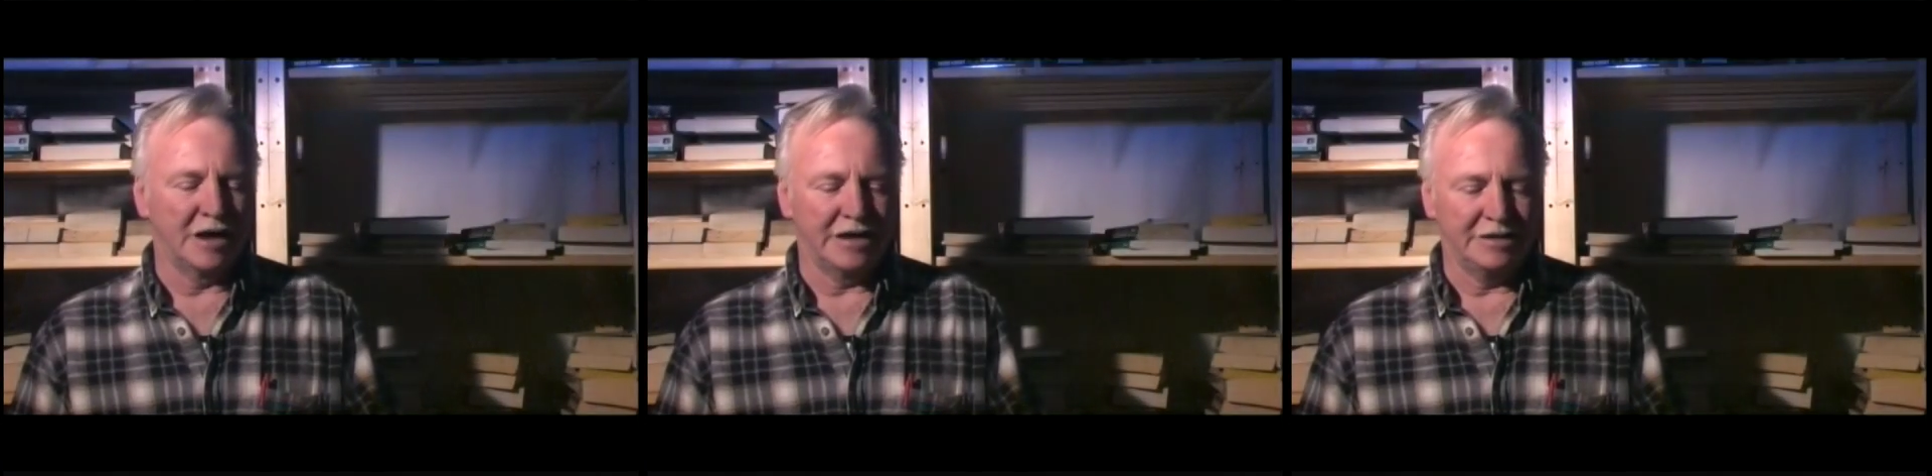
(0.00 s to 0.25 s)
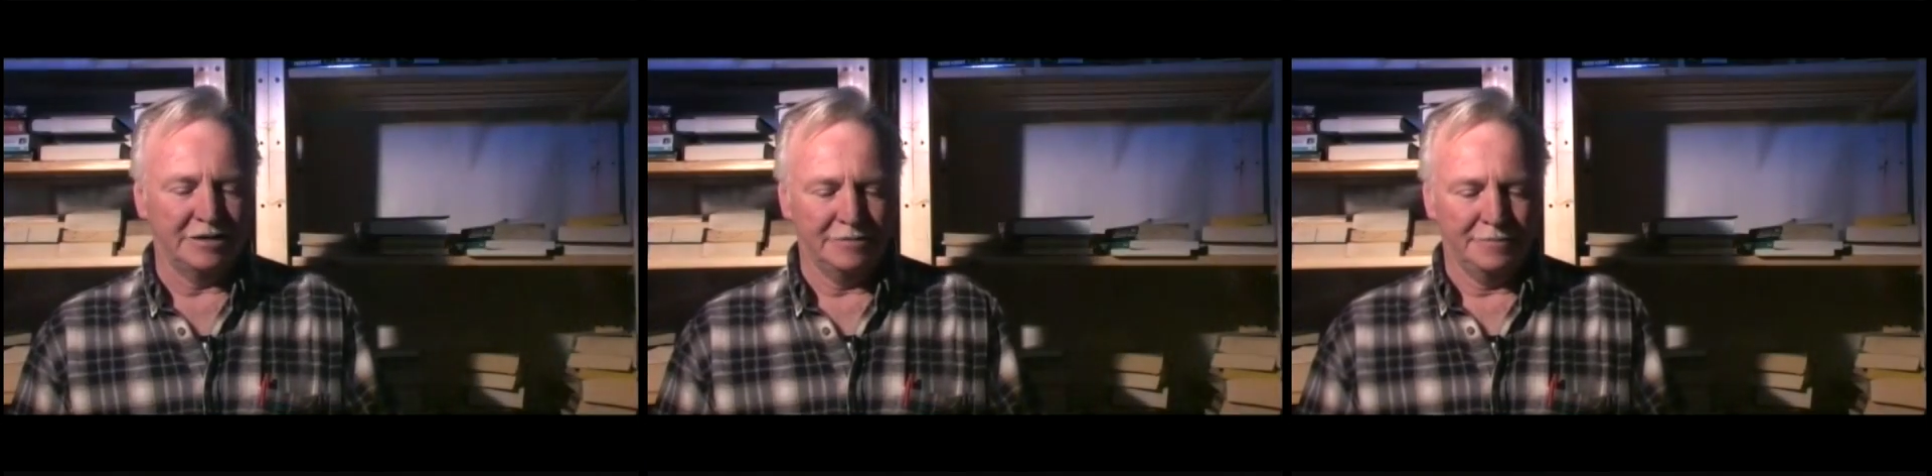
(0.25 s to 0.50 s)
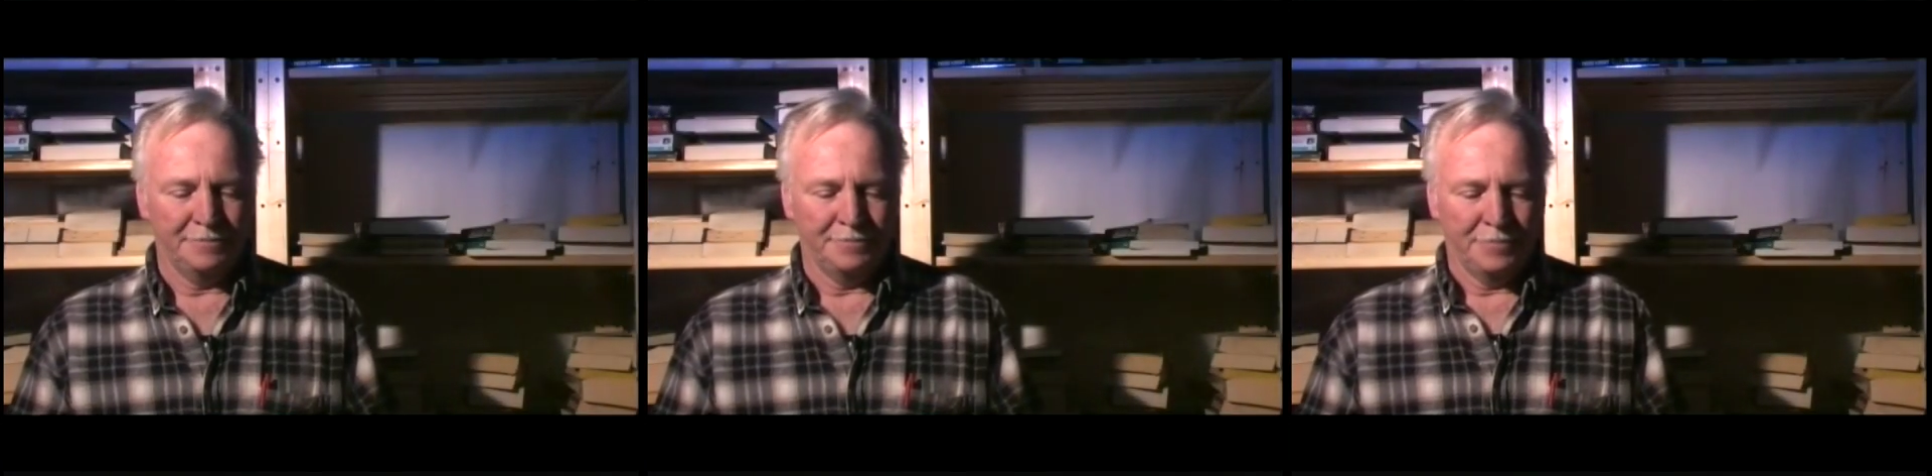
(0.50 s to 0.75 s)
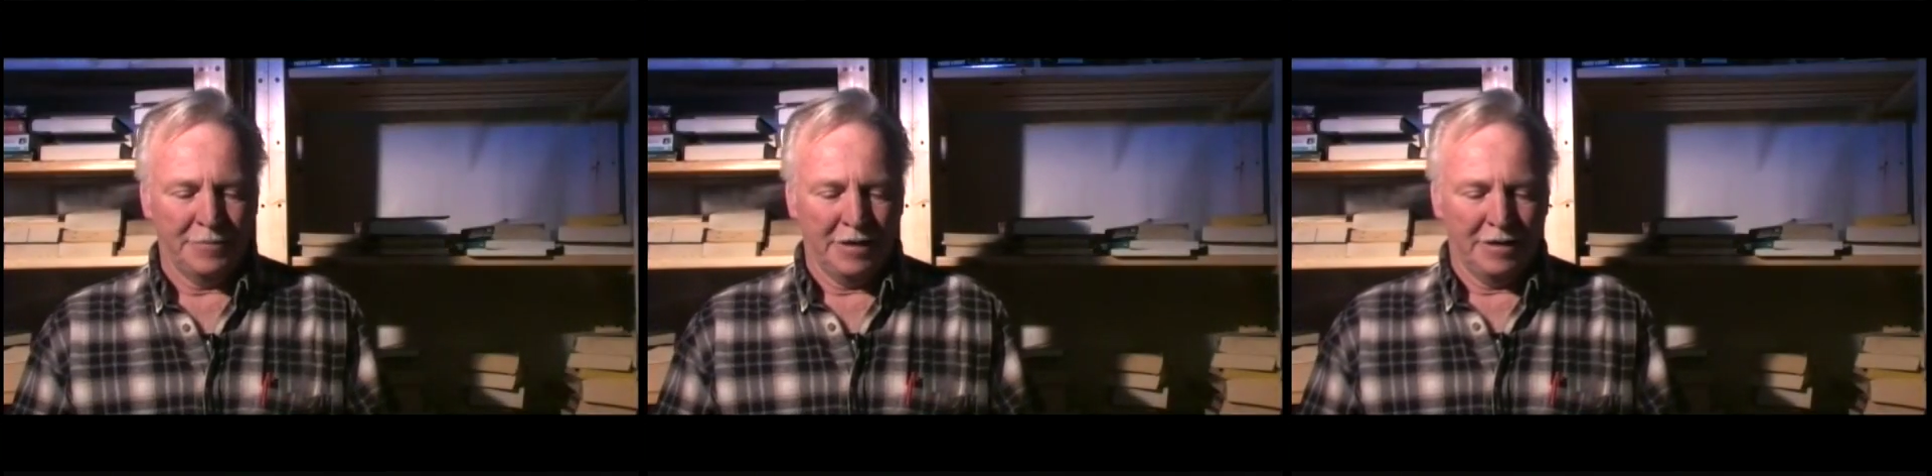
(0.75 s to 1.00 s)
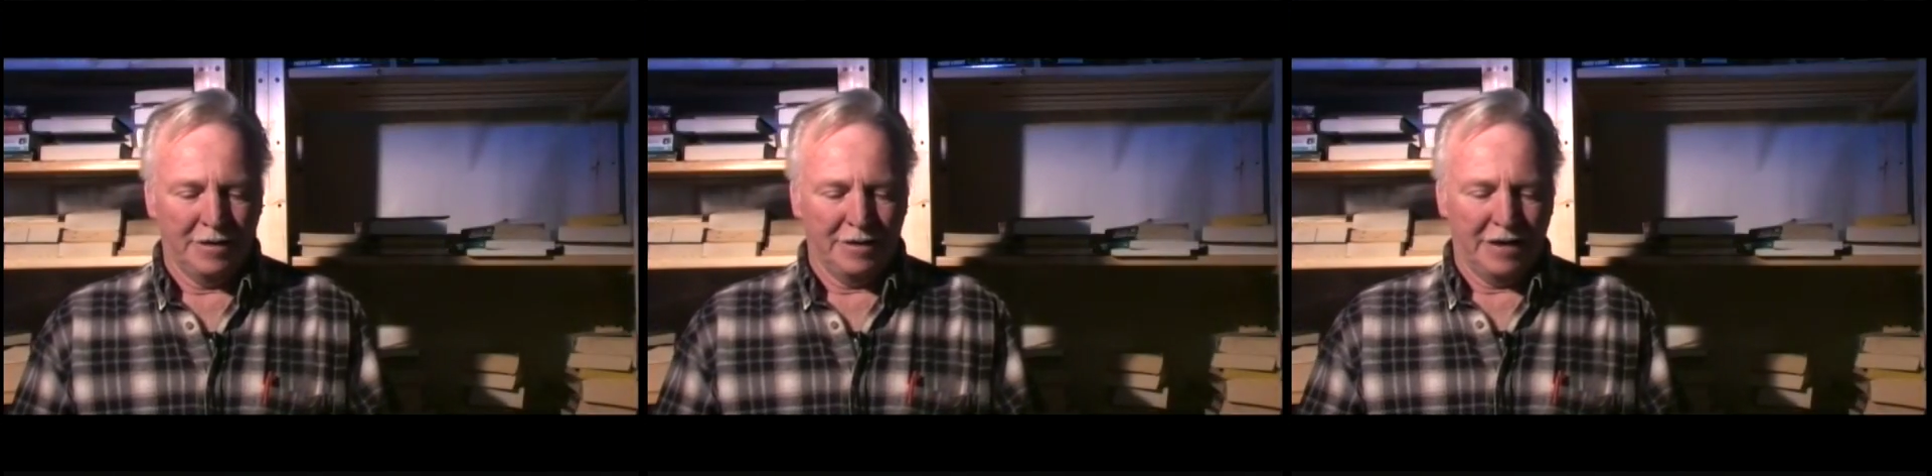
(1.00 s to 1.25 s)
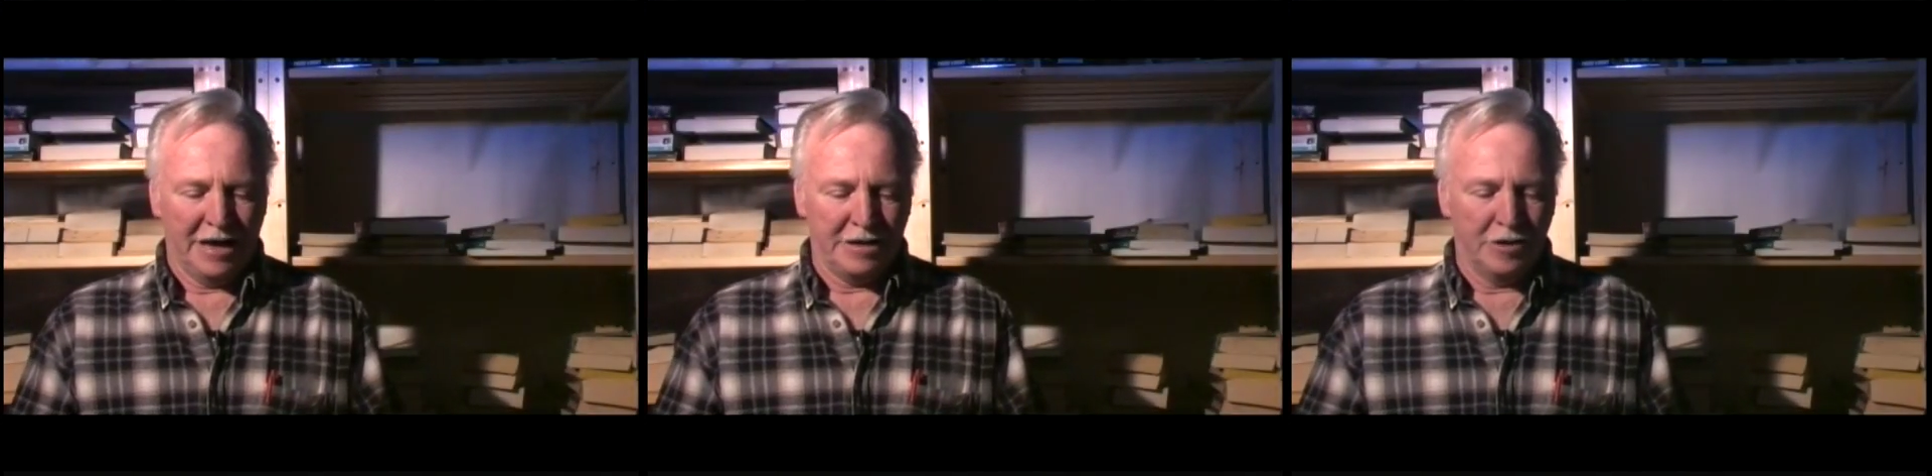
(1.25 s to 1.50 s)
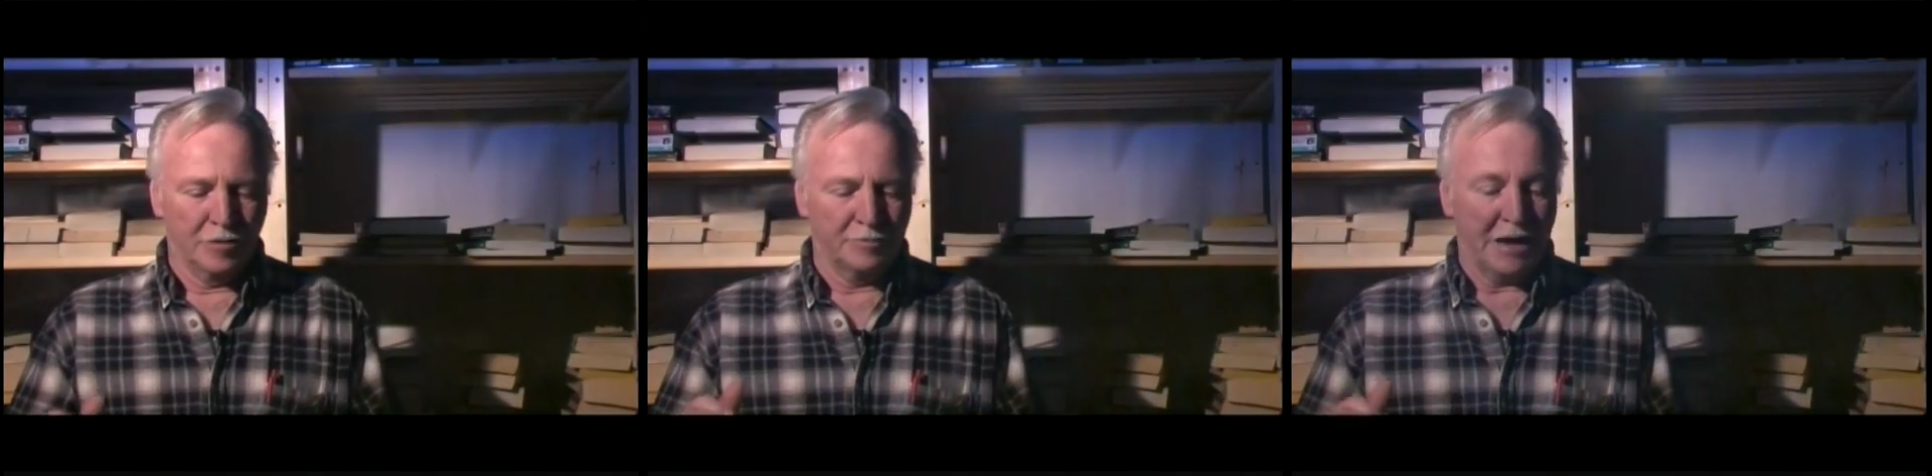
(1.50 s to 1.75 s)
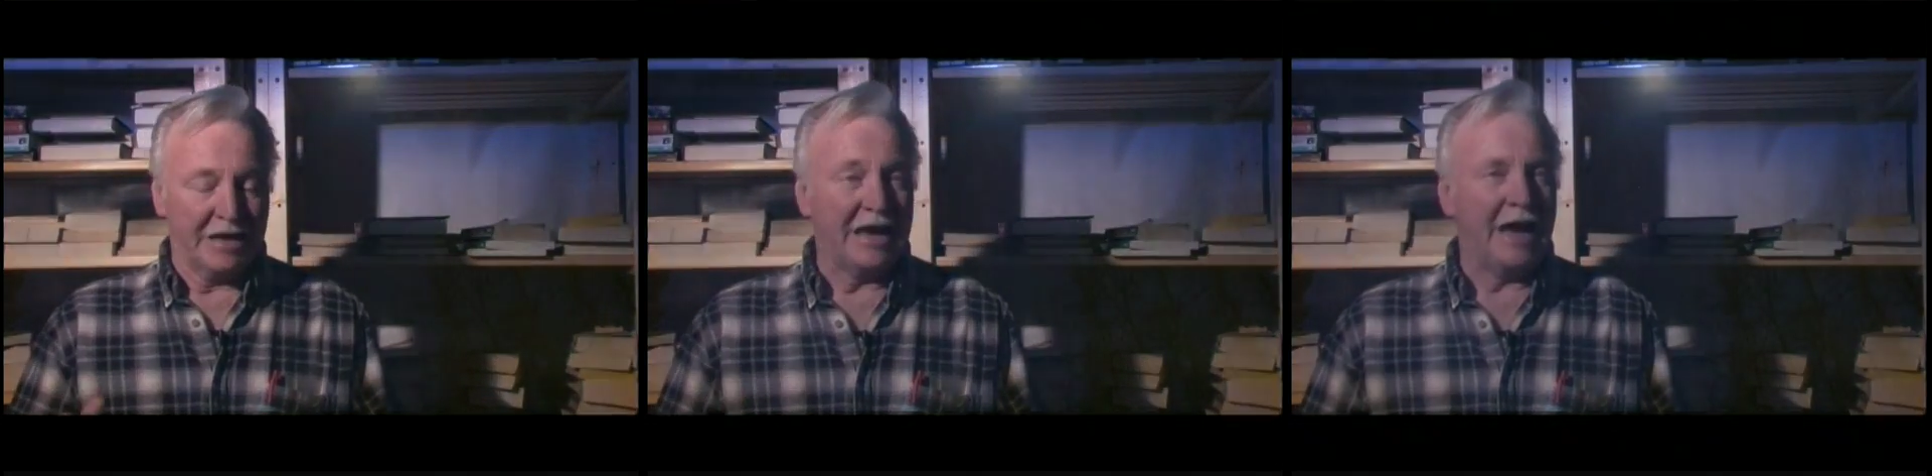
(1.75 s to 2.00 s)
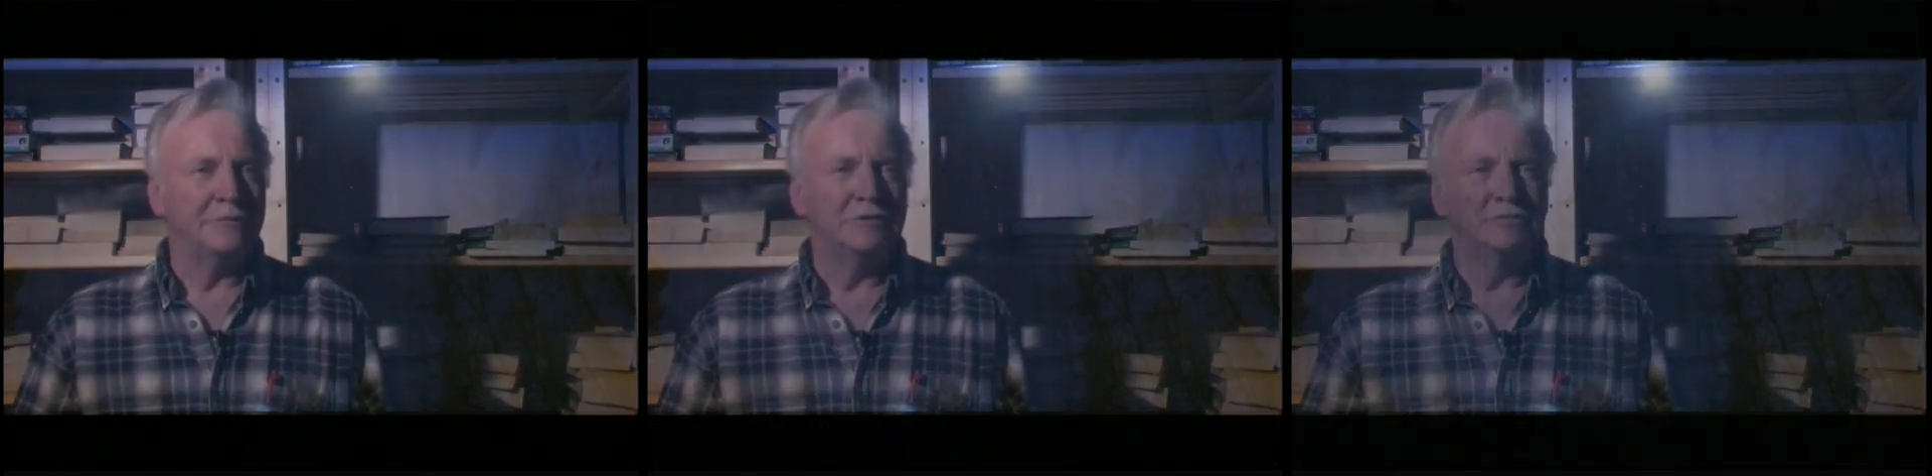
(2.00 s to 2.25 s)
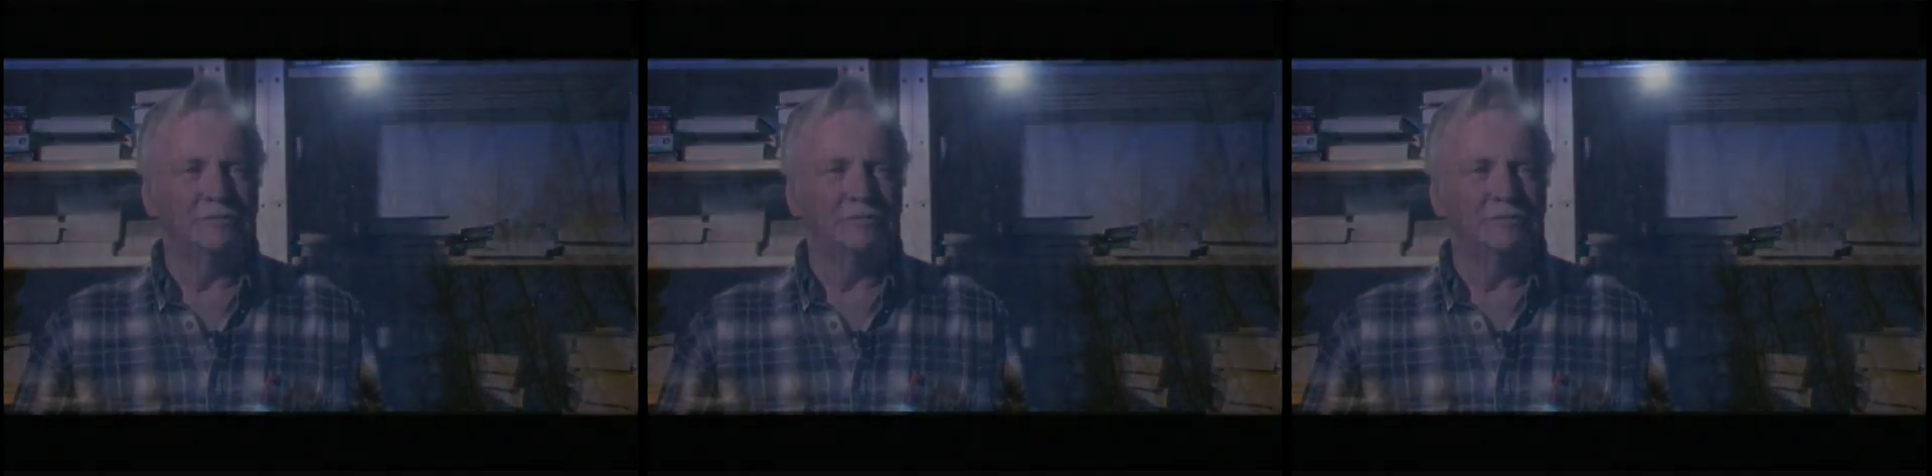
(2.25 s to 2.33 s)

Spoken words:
night. And here in my cabin,